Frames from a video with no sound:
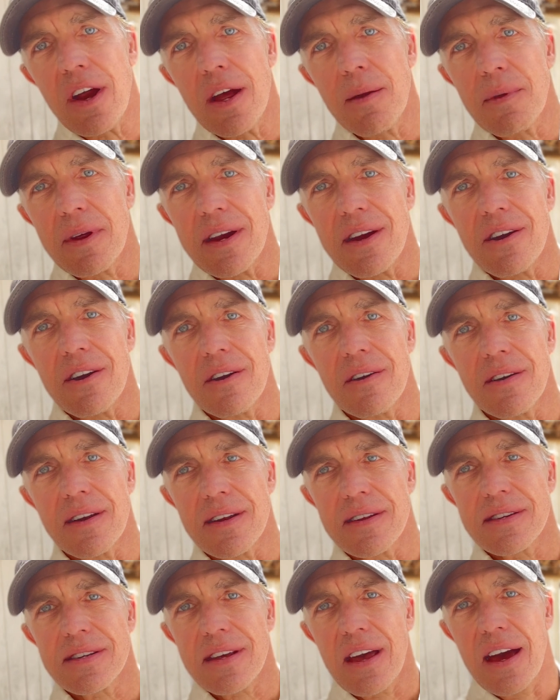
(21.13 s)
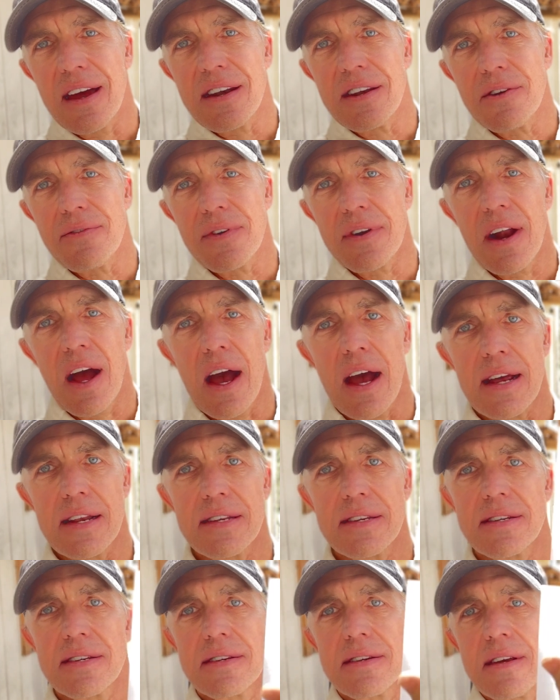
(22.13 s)
here, and it's got different
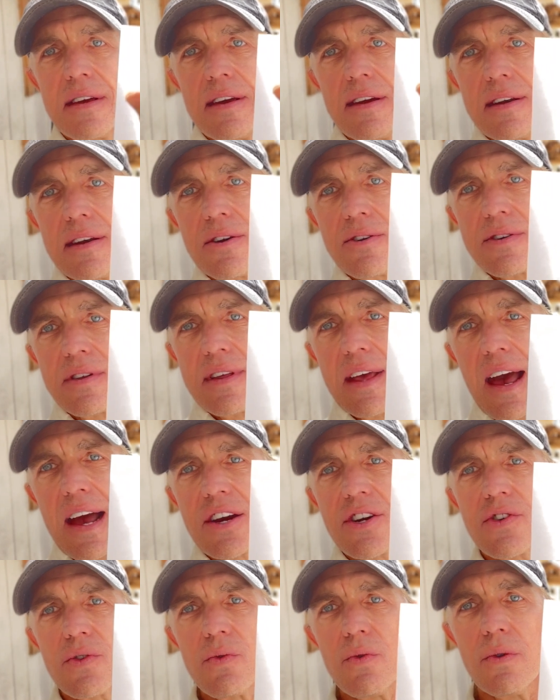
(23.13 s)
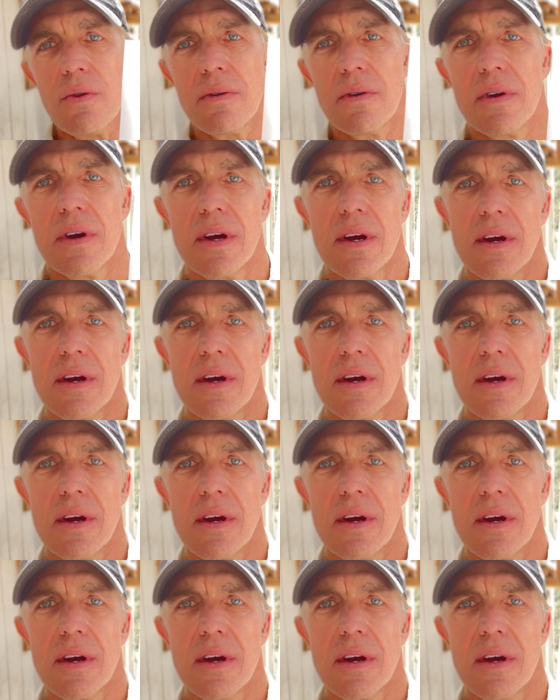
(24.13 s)
heights, and here's the actual